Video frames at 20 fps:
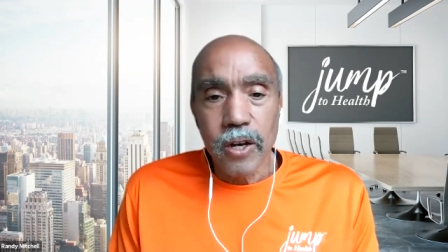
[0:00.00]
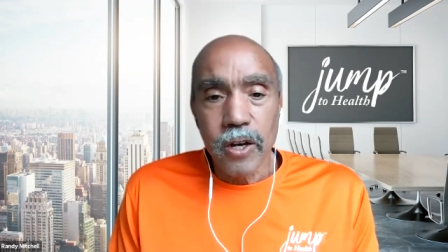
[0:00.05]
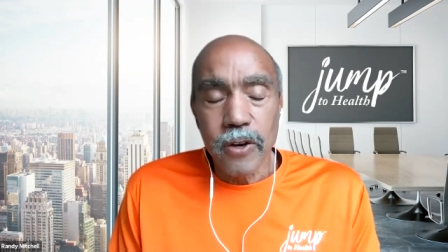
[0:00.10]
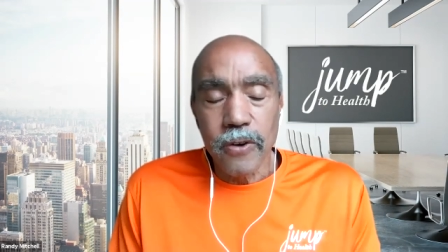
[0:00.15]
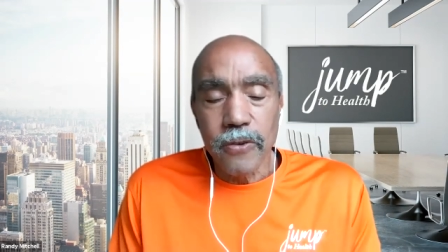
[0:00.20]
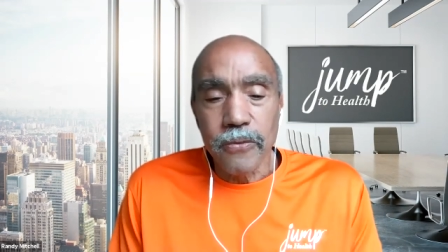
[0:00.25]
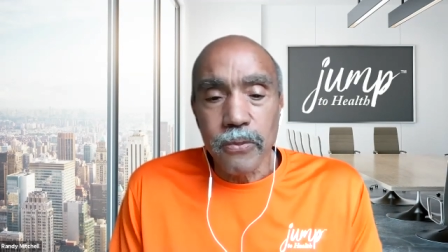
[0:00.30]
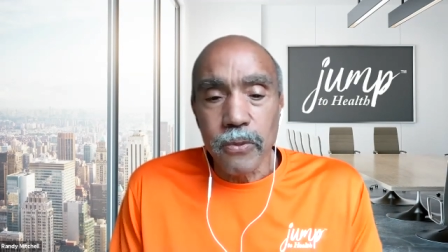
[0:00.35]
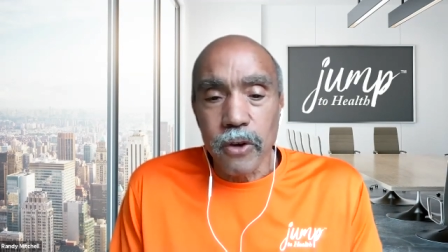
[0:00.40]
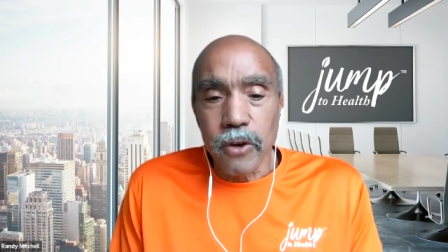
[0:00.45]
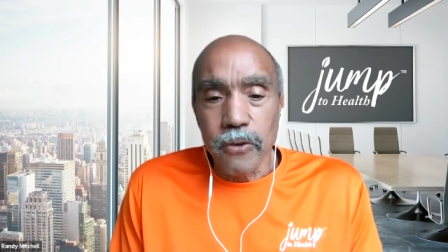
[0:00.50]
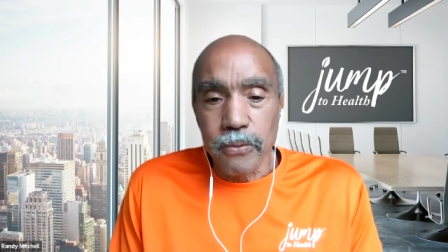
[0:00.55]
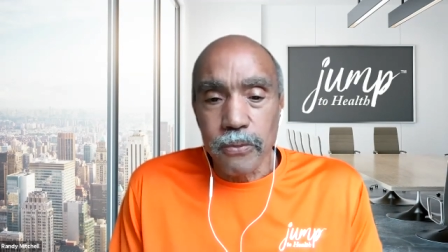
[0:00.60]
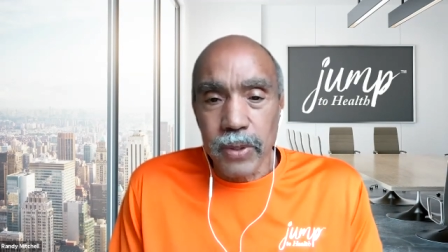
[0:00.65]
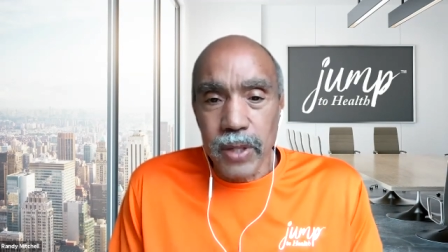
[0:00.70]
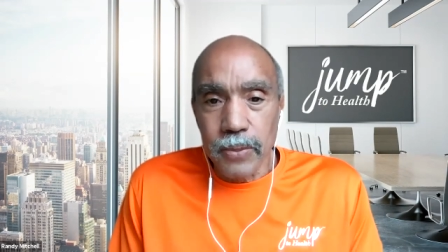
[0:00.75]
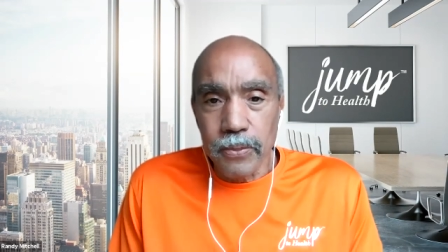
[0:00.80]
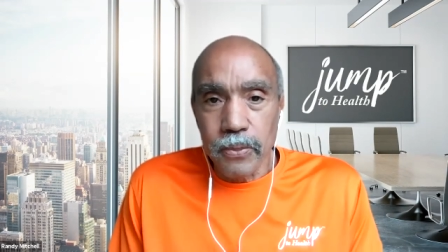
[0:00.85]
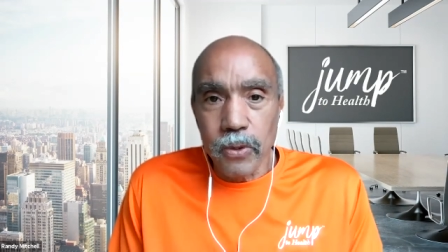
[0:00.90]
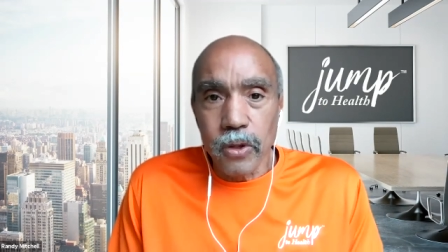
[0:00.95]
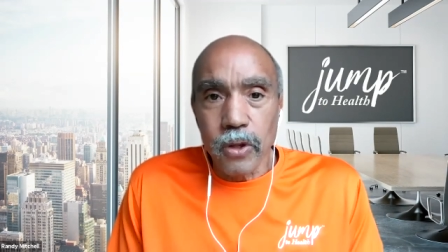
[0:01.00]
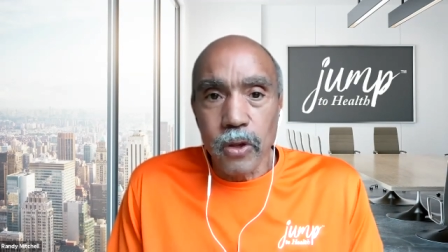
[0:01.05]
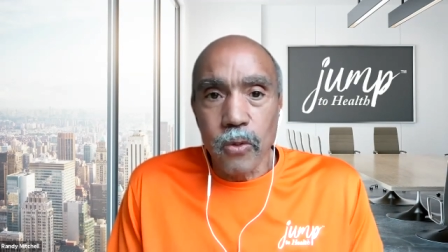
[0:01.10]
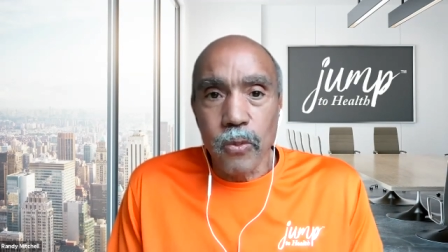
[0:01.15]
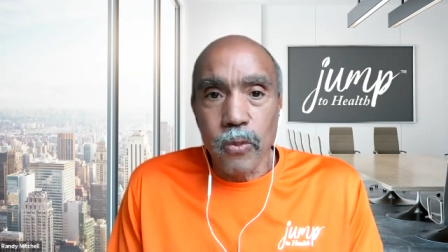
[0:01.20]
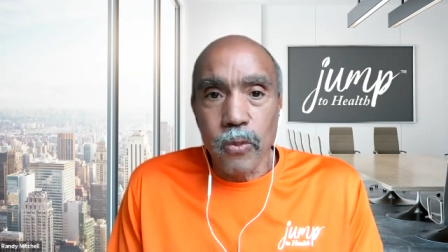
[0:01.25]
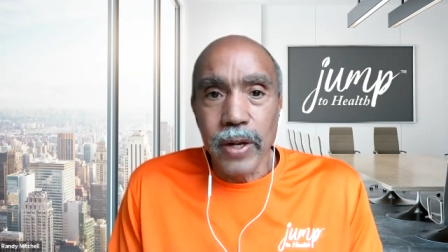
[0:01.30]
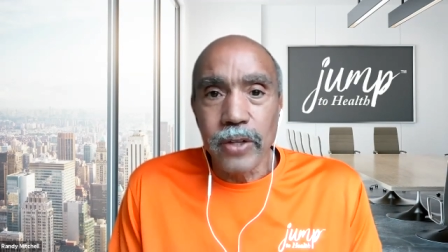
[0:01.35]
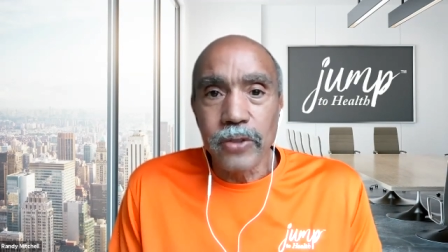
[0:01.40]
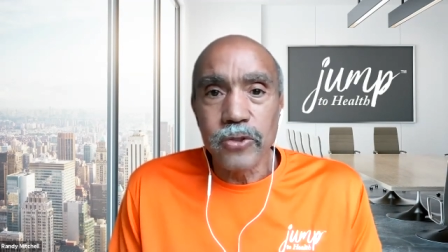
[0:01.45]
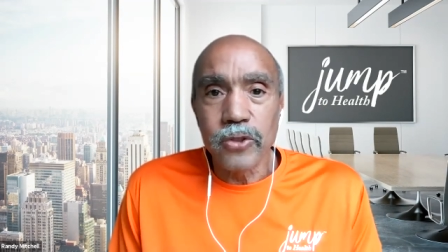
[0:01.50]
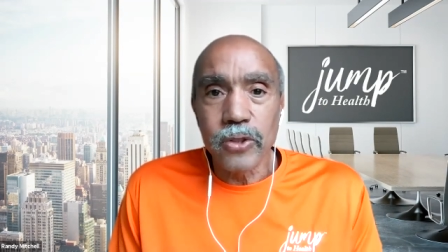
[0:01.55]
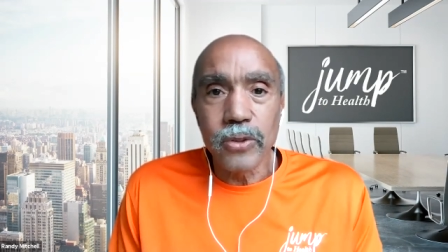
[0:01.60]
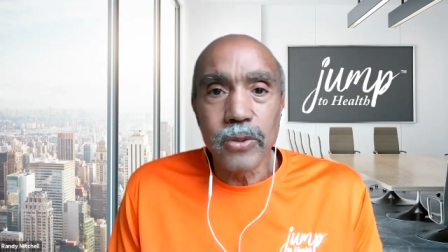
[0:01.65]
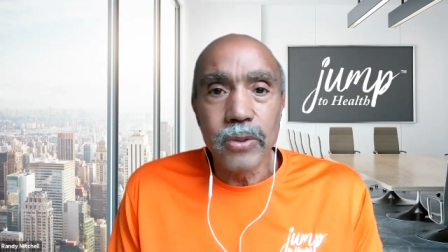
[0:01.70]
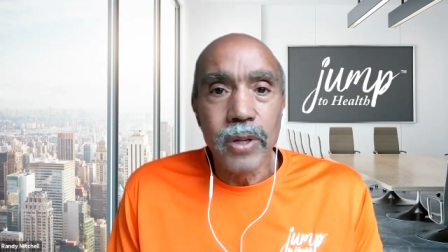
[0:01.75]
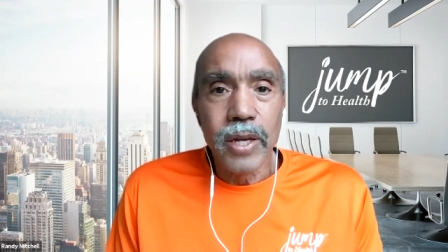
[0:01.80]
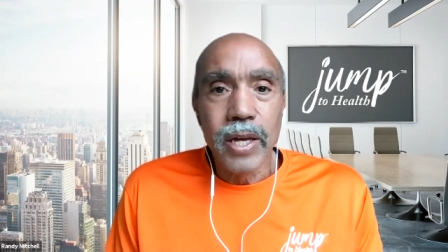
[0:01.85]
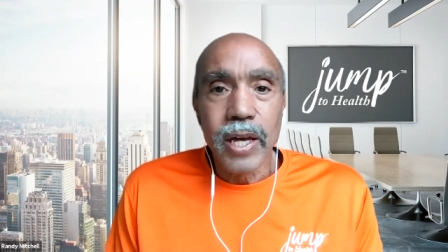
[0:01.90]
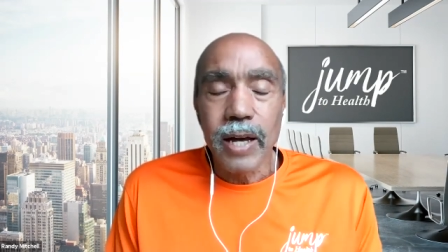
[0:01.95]
of, of people around
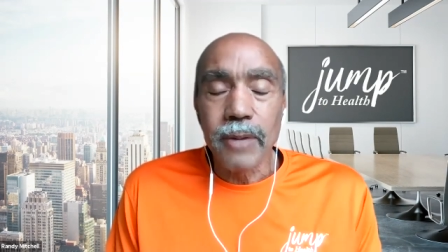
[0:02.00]
you,